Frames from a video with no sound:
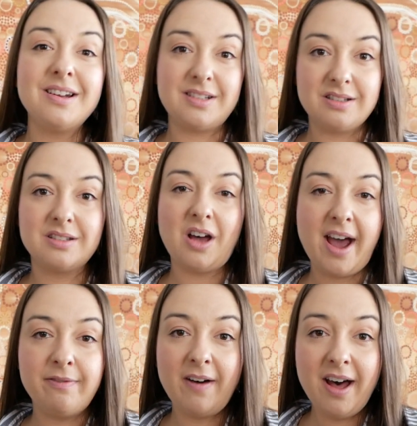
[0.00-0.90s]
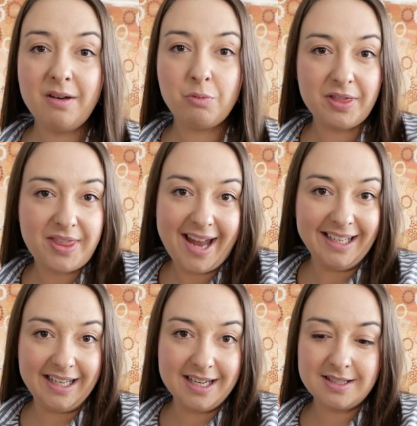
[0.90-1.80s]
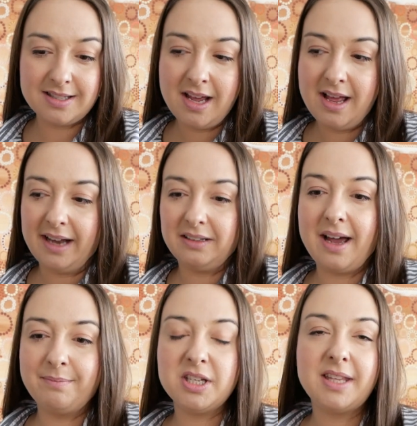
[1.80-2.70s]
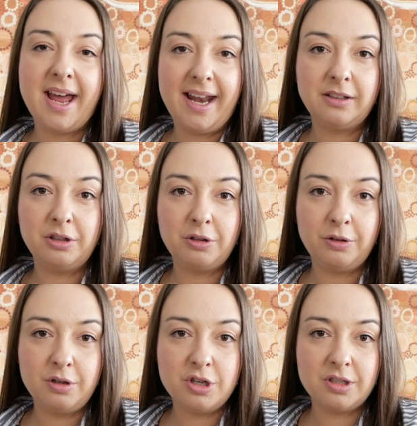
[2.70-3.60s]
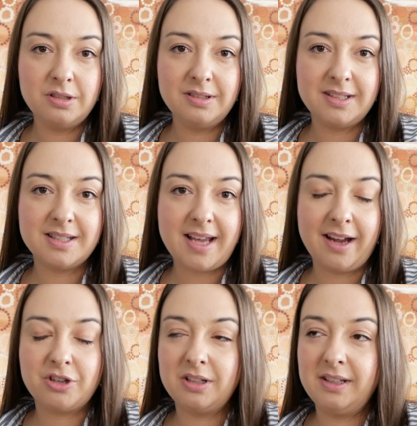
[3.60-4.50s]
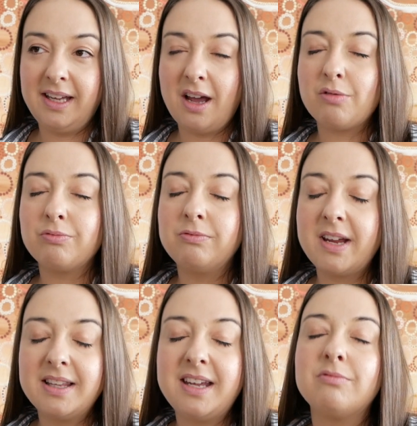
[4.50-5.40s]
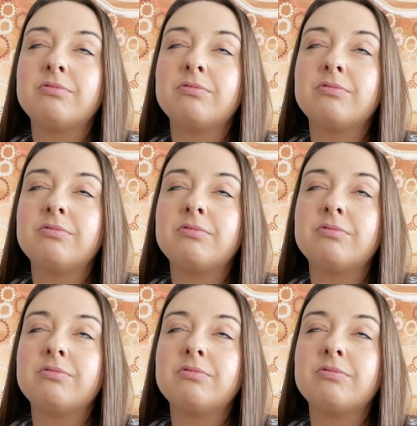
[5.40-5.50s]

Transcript: decipher what that is and come to that end conclusion that's actually a really,